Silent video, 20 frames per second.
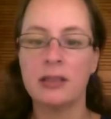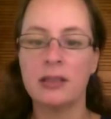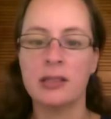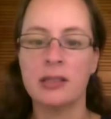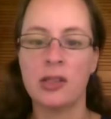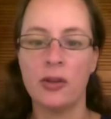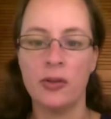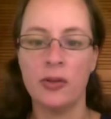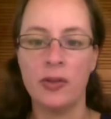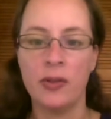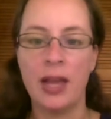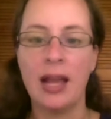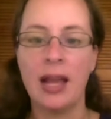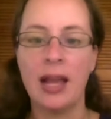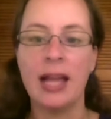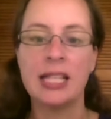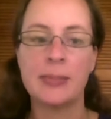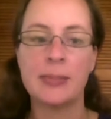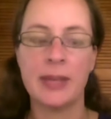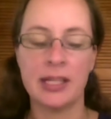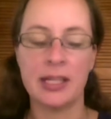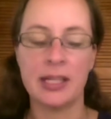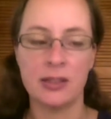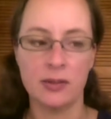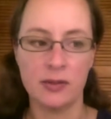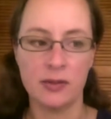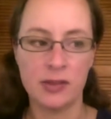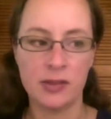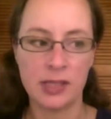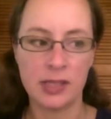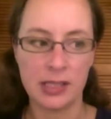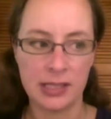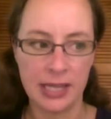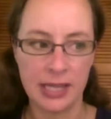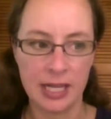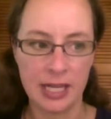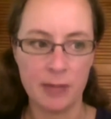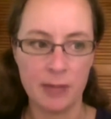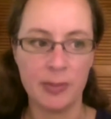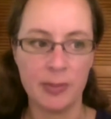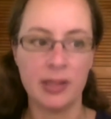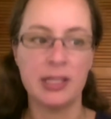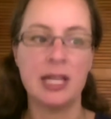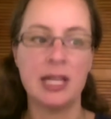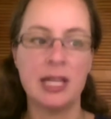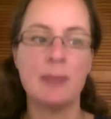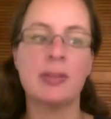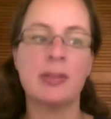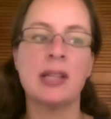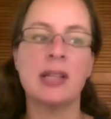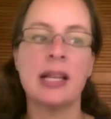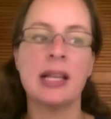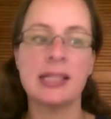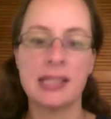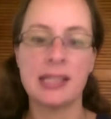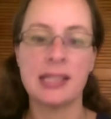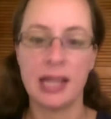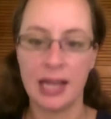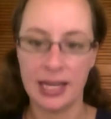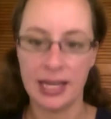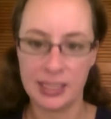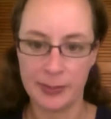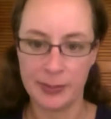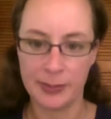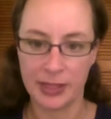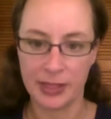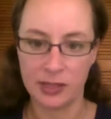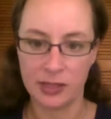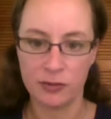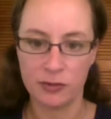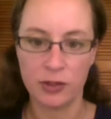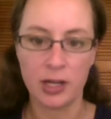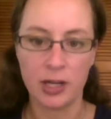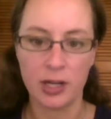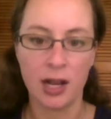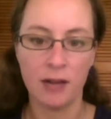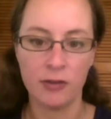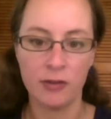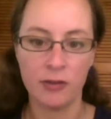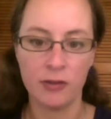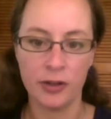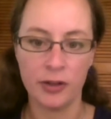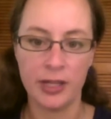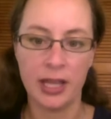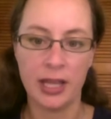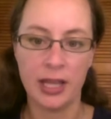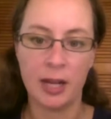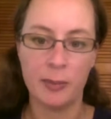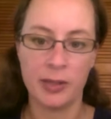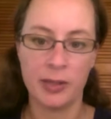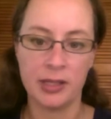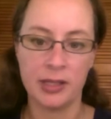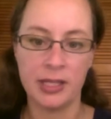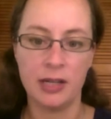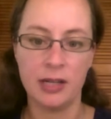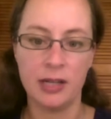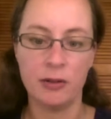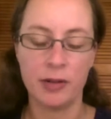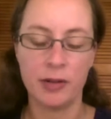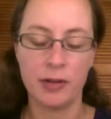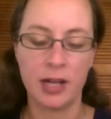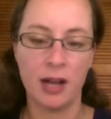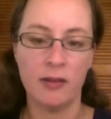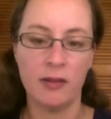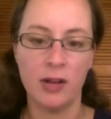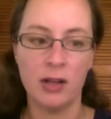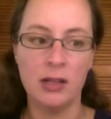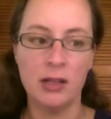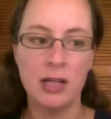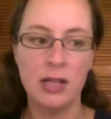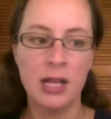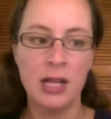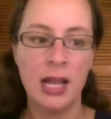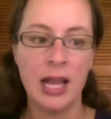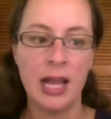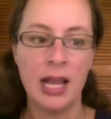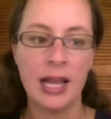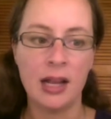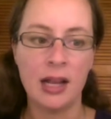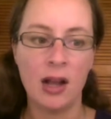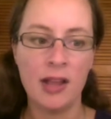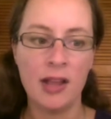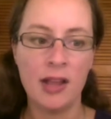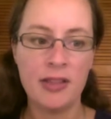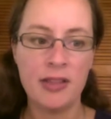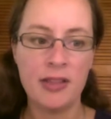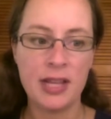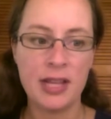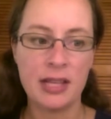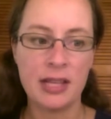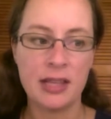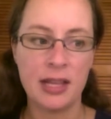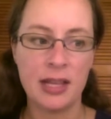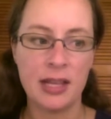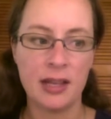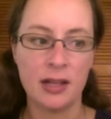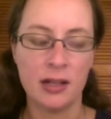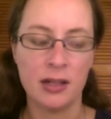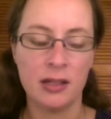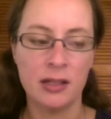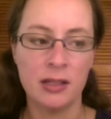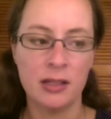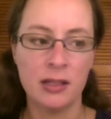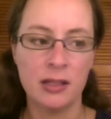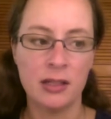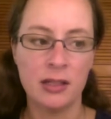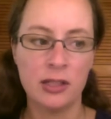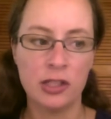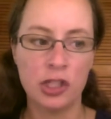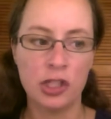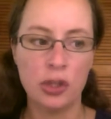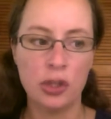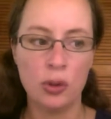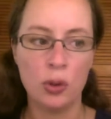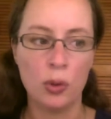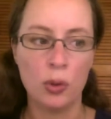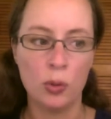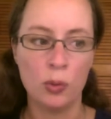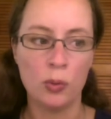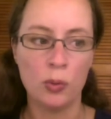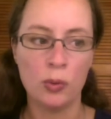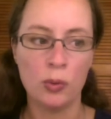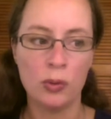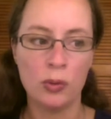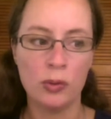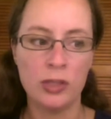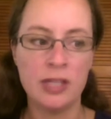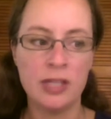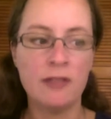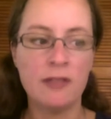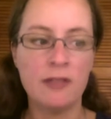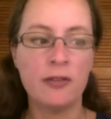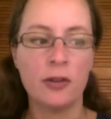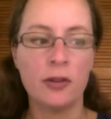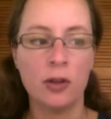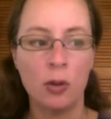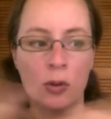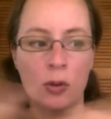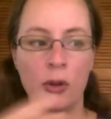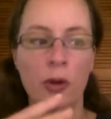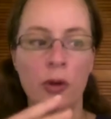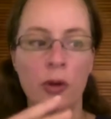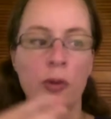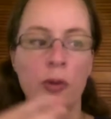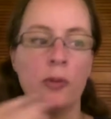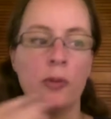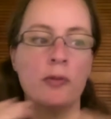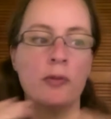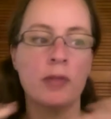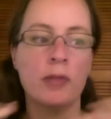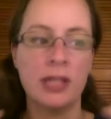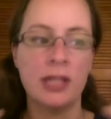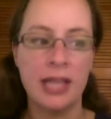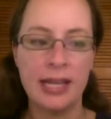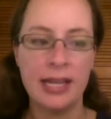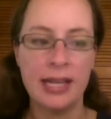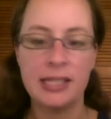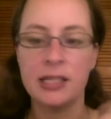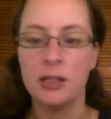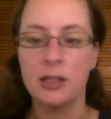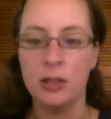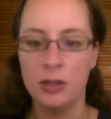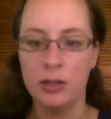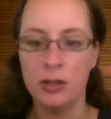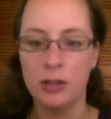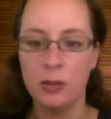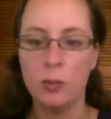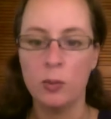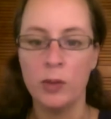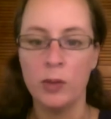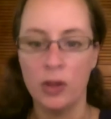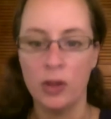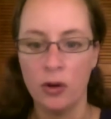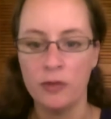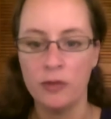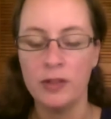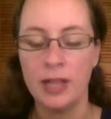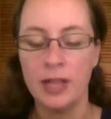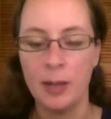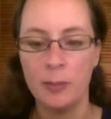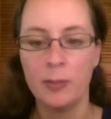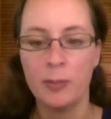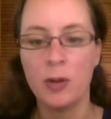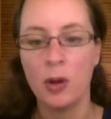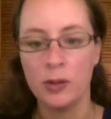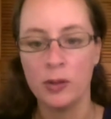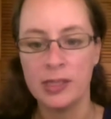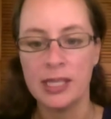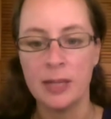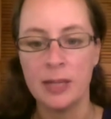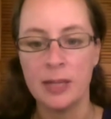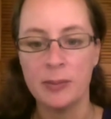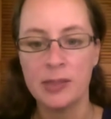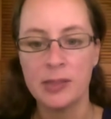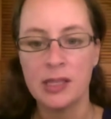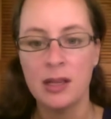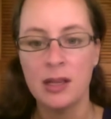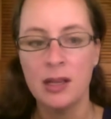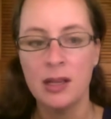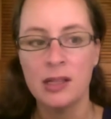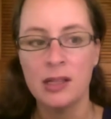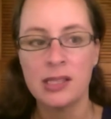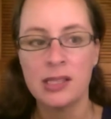So that aspect of sustainability plus that aspect of recovery, that ability to recover. And I think they're two different, although related with overlap, concepts.